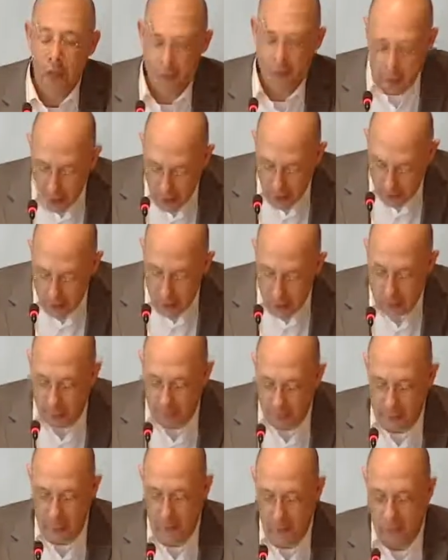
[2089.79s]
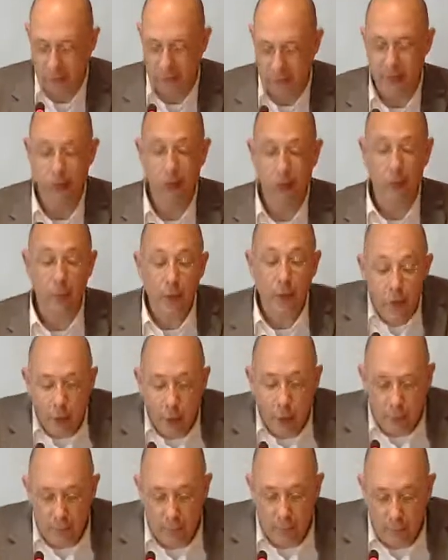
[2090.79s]
We know about beauty. We
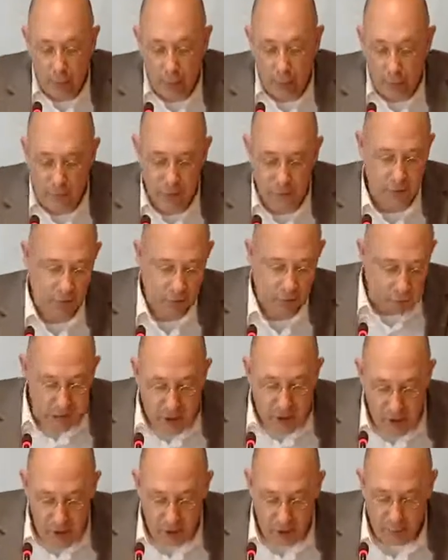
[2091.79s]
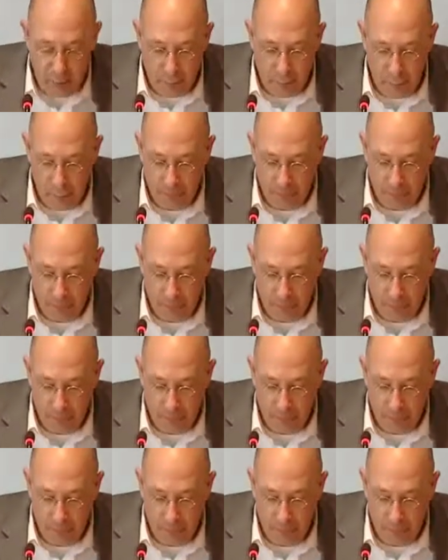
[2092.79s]
know about friendship.